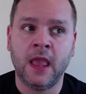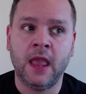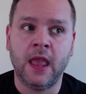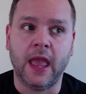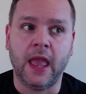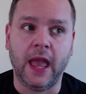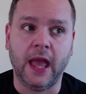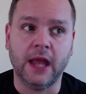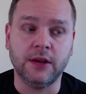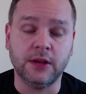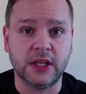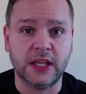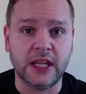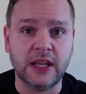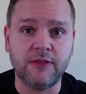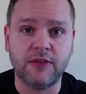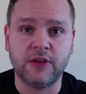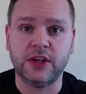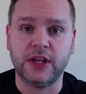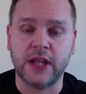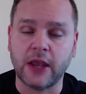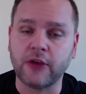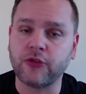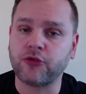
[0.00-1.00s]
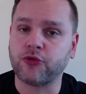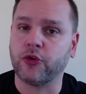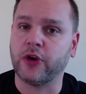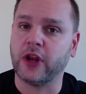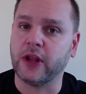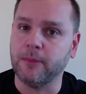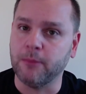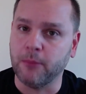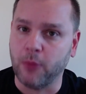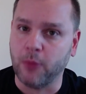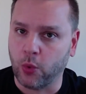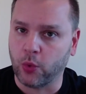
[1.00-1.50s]
And even yesterday
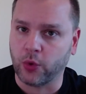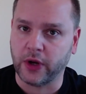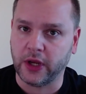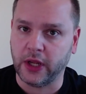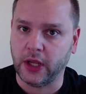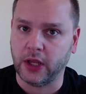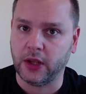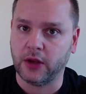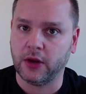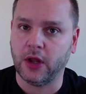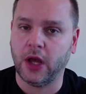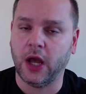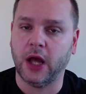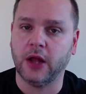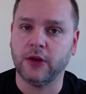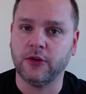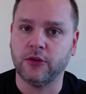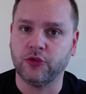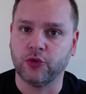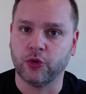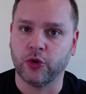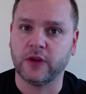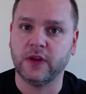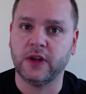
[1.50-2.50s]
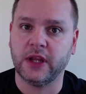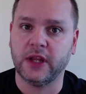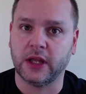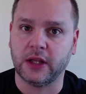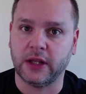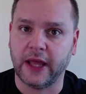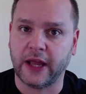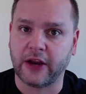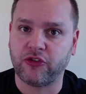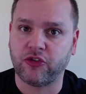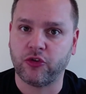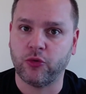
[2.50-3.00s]
morning, during the
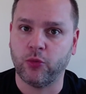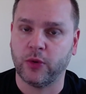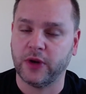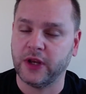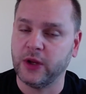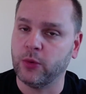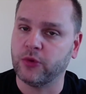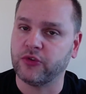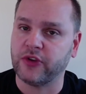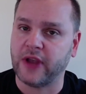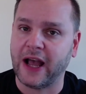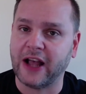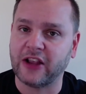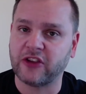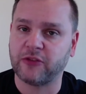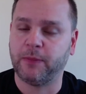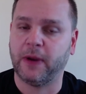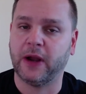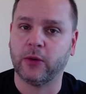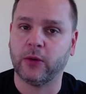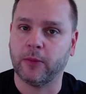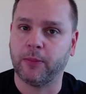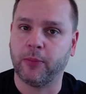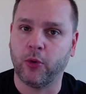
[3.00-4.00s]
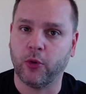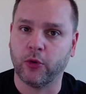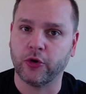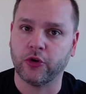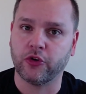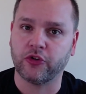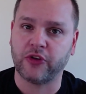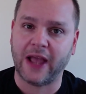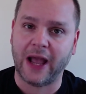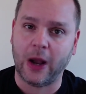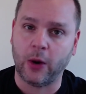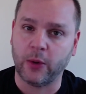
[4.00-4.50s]
election, when he was asked by
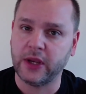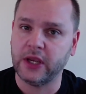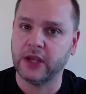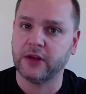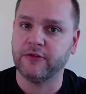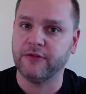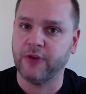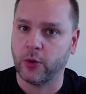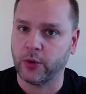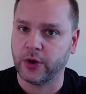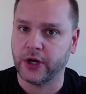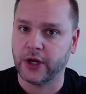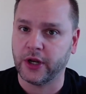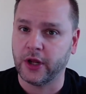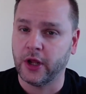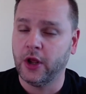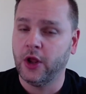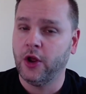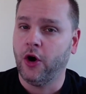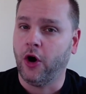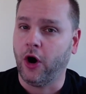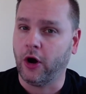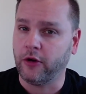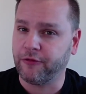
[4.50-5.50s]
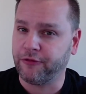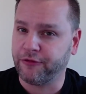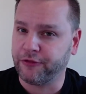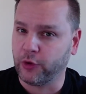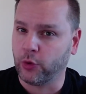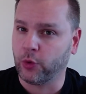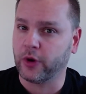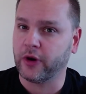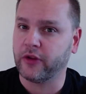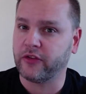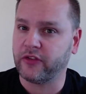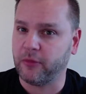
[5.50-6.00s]
reporters how he had voted on
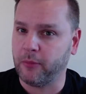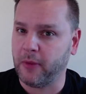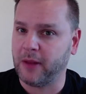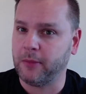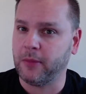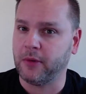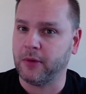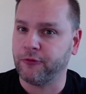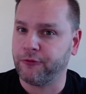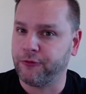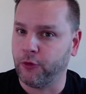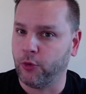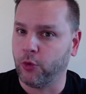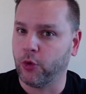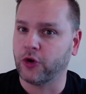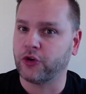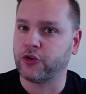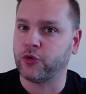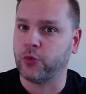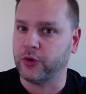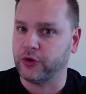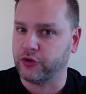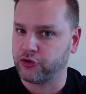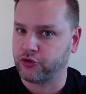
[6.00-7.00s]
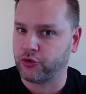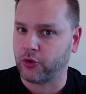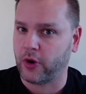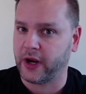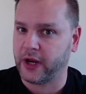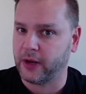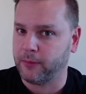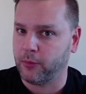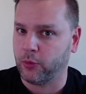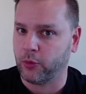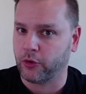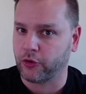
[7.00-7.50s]
Florida's Amendment 4 to enshrine
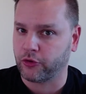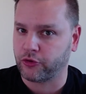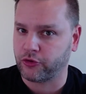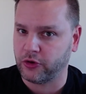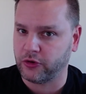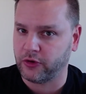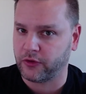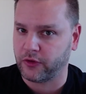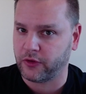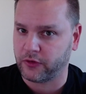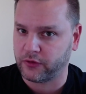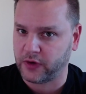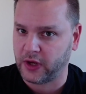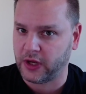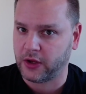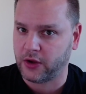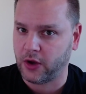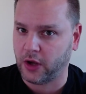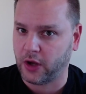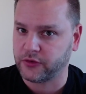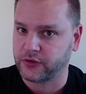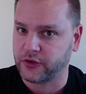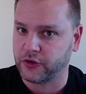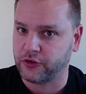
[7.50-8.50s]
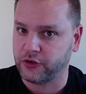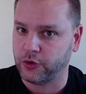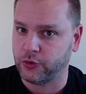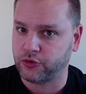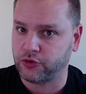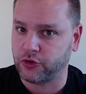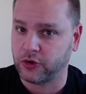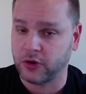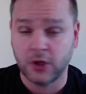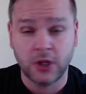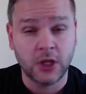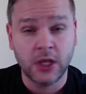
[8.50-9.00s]
abortion into the state
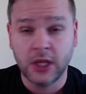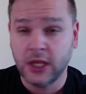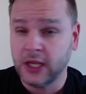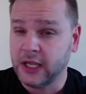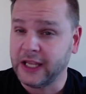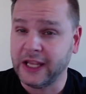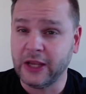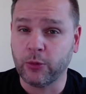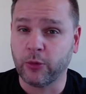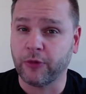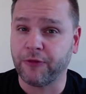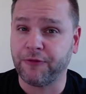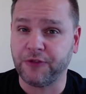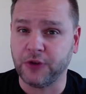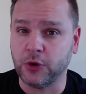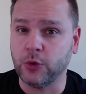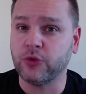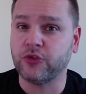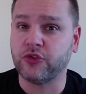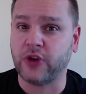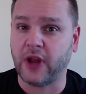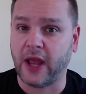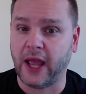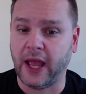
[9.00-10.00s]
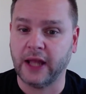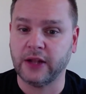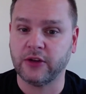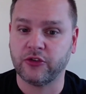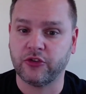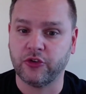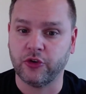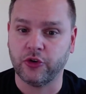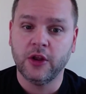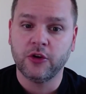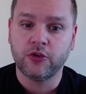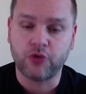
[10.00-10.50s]
constitution, he refused to
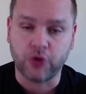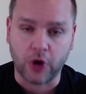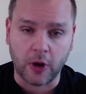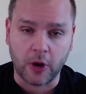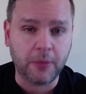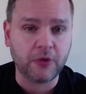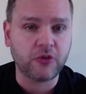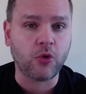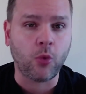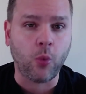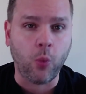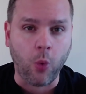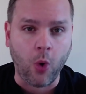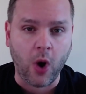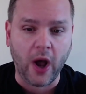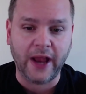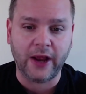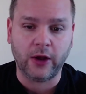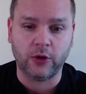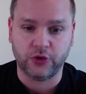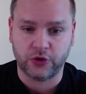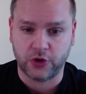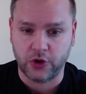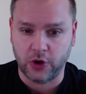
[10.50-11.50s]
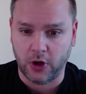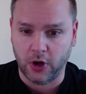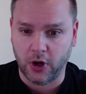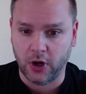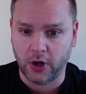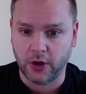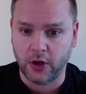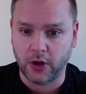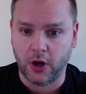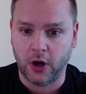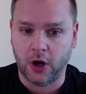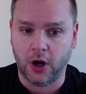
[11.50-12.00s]
answer. Trump is a wild
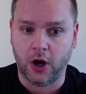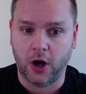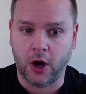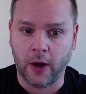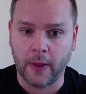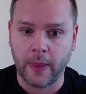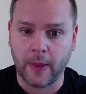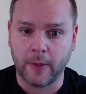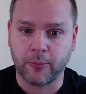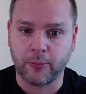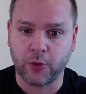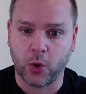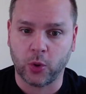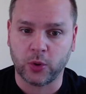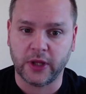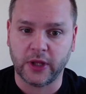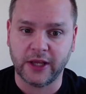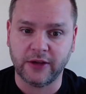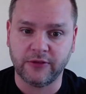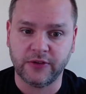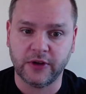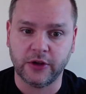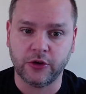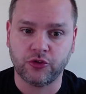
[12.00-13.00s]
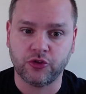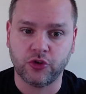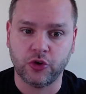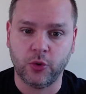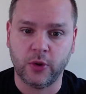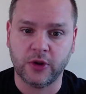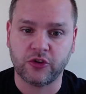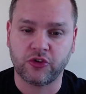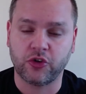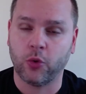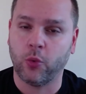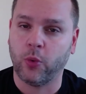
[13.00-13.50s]
card on the pro-life issue.
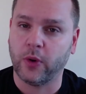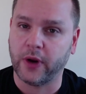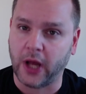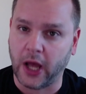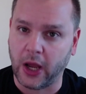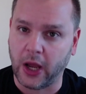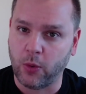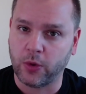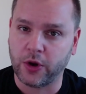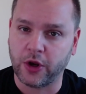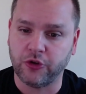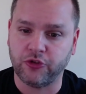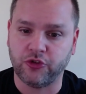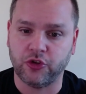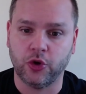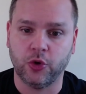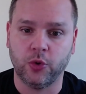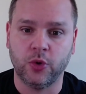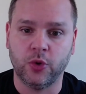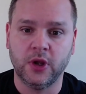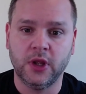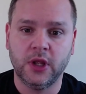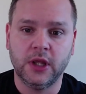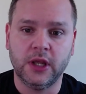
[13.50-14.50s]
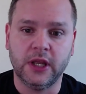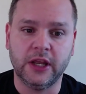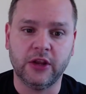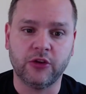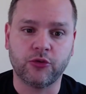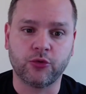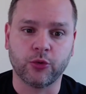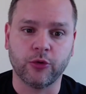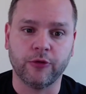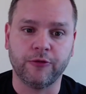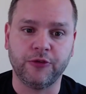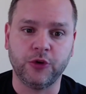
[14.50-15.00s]
And so what I want to do
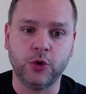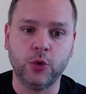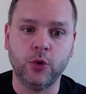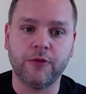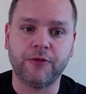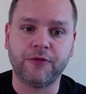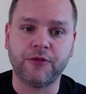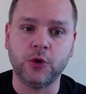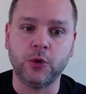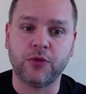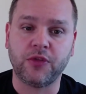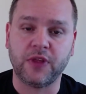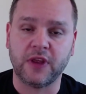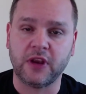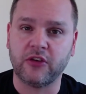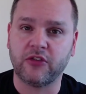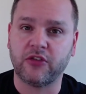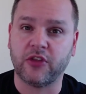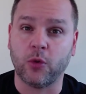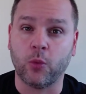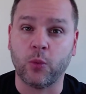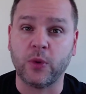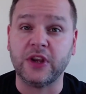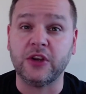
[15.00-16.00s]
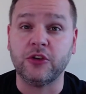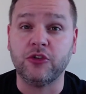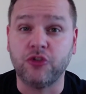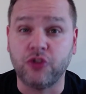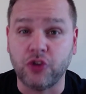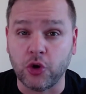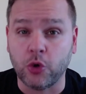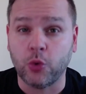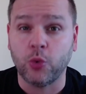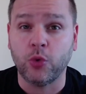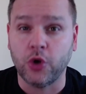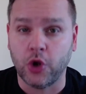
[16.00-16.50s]
is review a few things that we
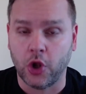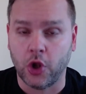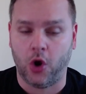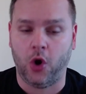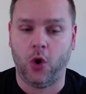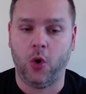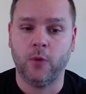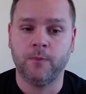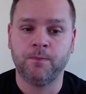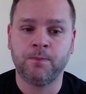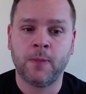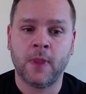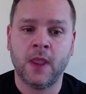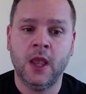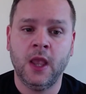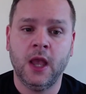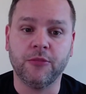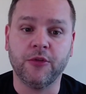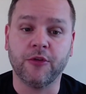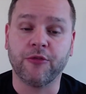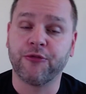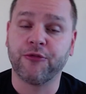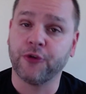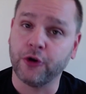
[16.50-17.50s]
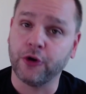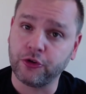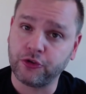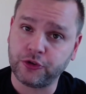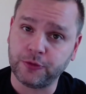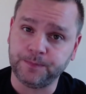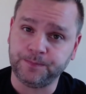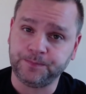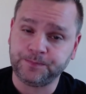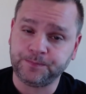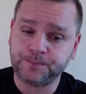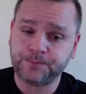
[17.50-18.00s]
do know. The
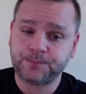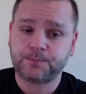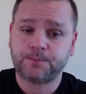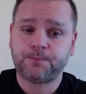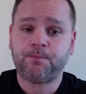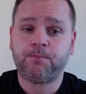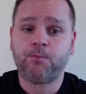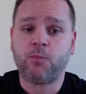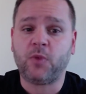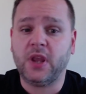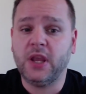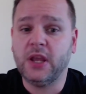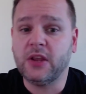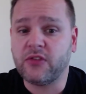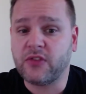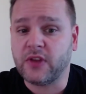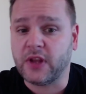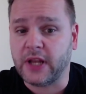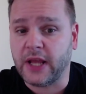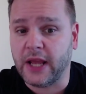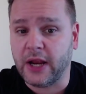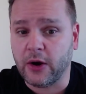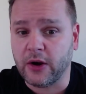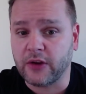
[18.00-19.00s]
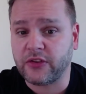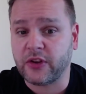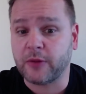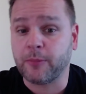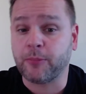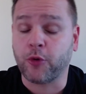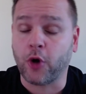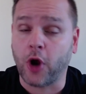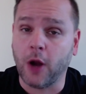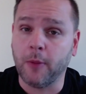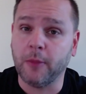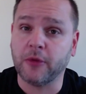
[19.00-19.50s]
first is that Harris
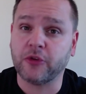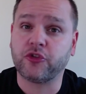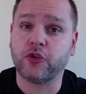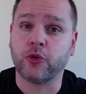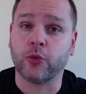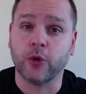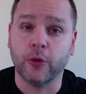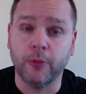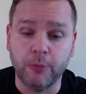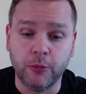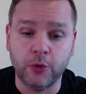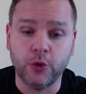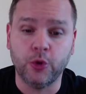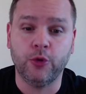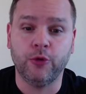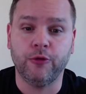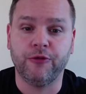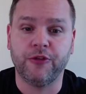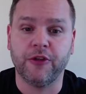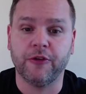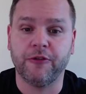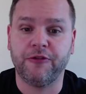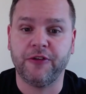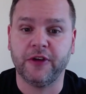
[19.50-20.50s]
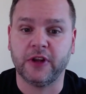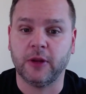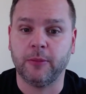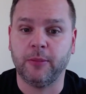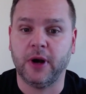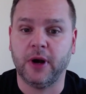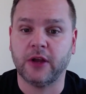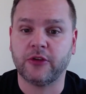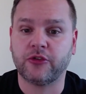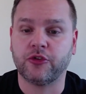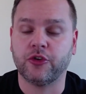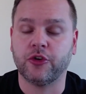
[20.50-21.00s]
had promised to remove the
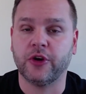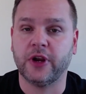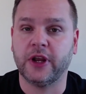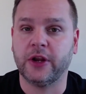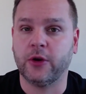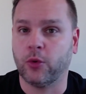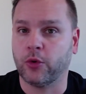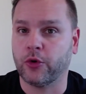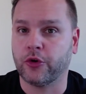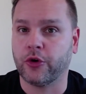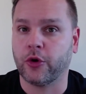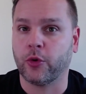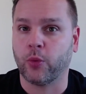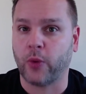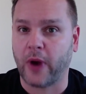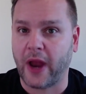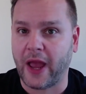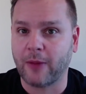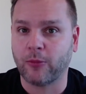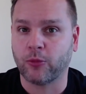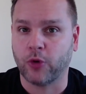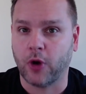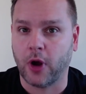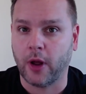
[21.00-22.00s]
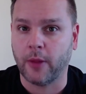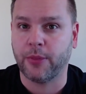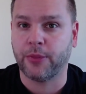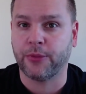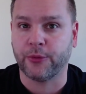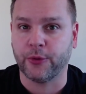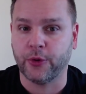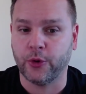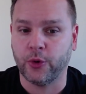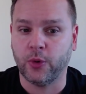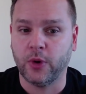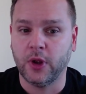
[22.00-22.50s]
filibuster in order to ramrod
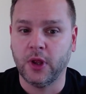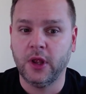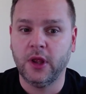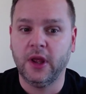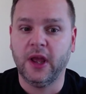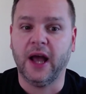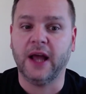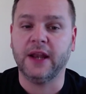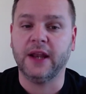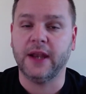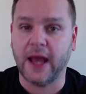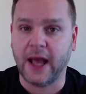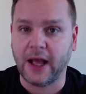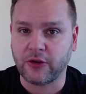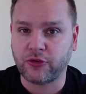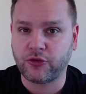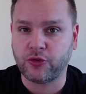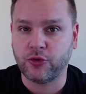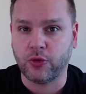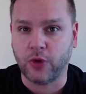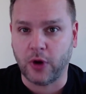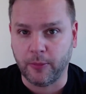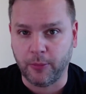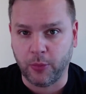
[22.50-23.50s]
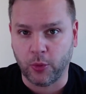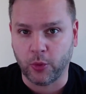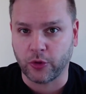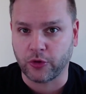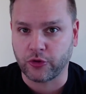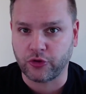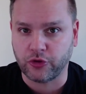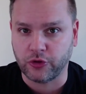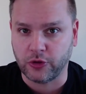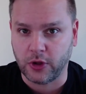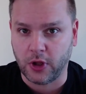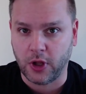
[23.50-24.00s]
through a national
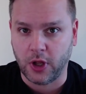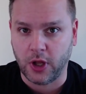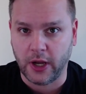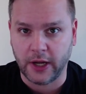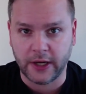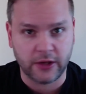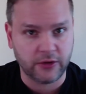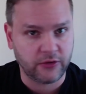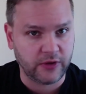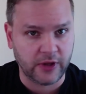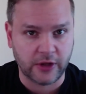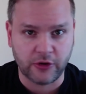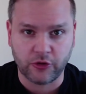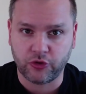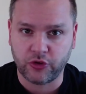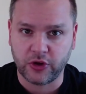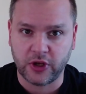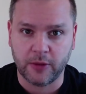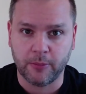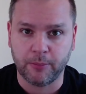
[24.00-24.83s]
abortion law and essentially